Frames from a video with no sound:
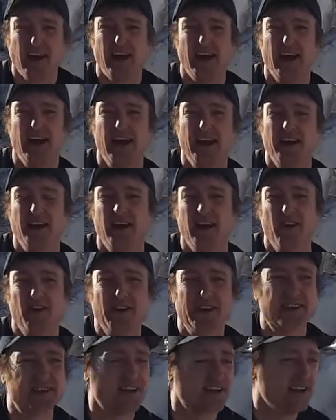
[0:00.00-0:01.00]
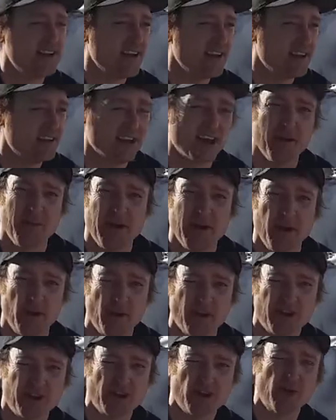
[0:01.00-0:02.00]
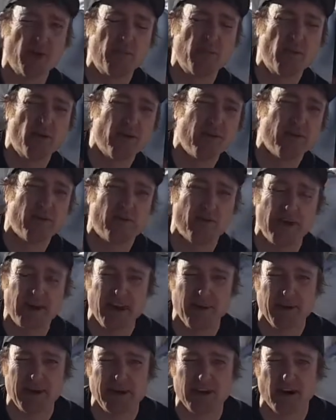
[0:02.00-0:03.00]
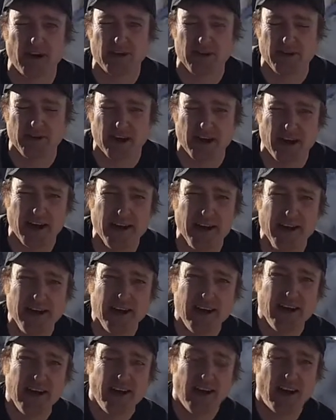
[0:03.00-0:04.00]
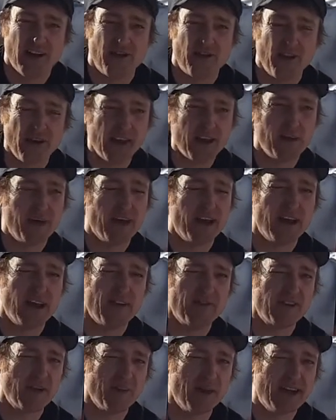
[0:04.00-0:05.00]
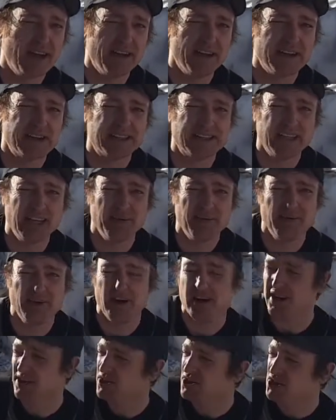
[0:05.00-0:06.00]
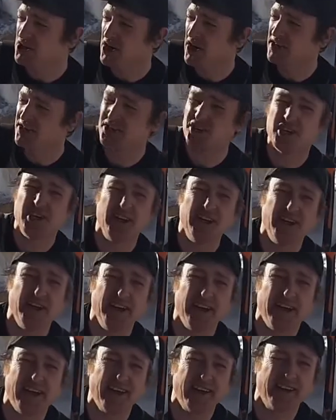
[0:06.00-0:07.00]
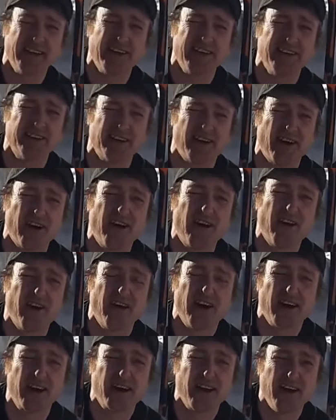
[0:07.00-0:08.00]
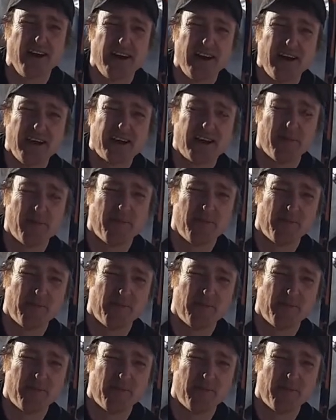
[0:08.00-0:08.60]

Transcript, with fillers: And uh, this Sunday, the Meteorological Report, Frankie MacDonald and I, I think we have comedians Tim Nutt and John Sheehan acting as our uh, com